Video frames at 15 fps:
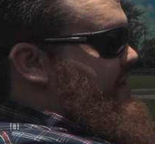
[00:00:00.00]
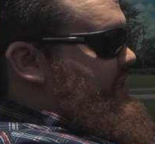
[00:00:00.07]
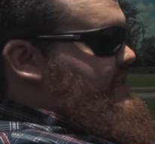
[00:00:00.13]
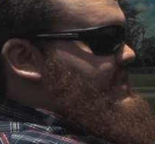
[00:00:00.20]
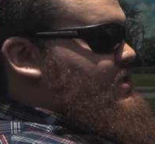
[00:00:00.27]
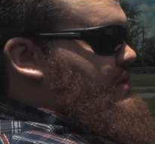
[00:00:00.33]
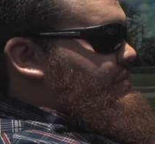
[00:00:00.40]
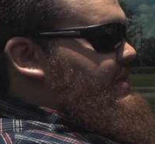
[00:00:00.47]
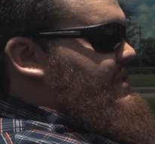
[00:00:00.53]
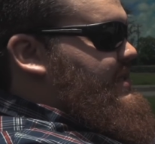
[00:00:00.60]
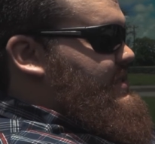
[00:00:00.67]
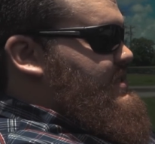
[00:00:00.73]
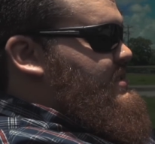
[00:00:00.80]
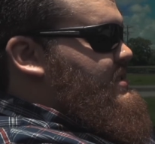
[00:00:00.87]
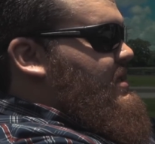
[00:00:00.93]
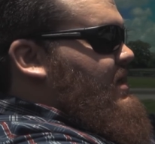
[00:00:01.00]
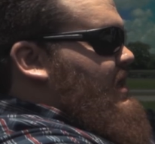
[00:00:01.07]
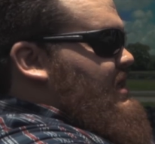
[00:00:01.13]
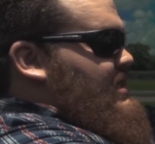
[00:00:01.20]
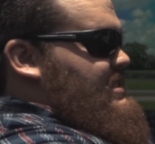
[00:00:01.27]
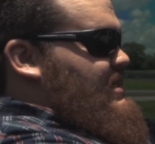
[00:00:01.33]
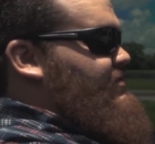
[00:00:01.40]
and it's going to be this
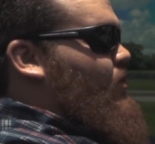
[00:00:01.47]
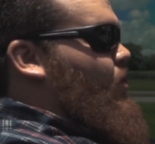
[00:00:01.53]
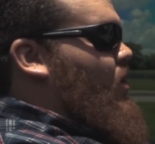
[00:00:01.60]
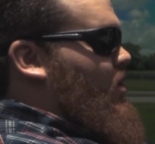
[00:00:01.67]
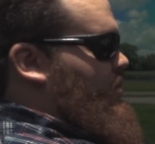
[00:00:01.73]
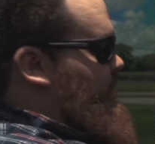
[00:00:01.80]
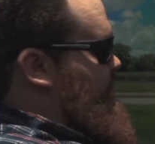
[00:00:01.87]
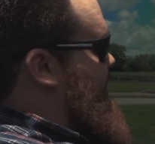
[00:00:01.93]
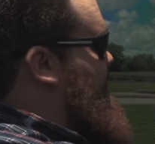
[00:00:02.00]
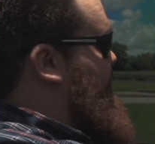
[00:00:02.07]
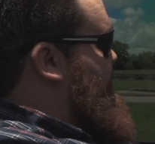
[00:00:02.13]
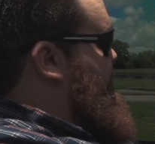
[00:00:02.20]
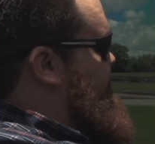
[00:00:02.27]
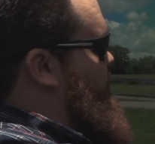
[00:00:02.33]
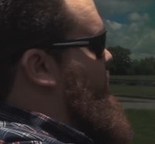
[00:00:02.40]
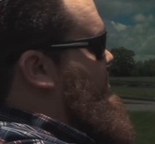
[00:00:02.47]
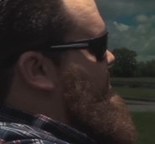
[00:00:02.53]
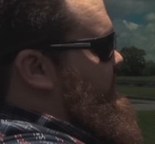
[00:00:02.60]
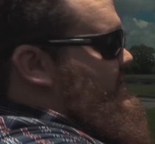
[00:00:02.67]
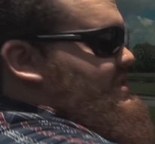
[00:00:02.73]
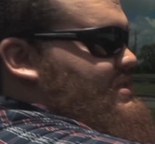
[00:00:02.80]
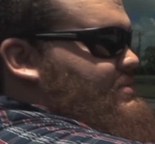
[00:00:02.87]
Civil War remembrance fort.
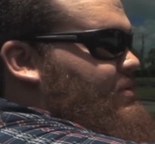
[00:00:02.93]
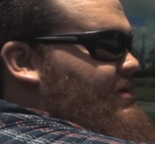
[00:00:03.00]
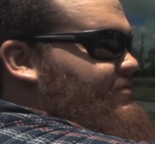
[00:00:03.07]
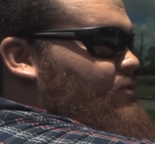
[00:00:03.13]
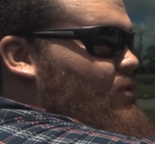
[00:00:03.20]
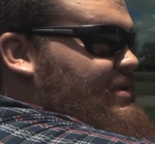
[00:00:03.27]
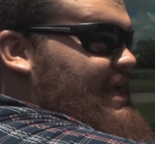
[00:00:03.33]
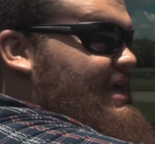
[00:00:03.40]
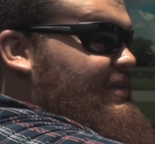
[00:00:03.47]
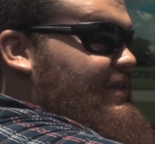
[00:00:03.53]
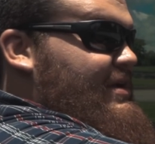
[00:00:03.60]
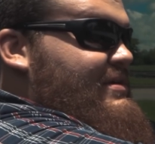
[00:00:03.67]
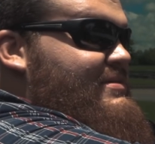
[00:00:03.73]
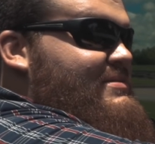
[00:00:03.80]
So this is Fort Negley.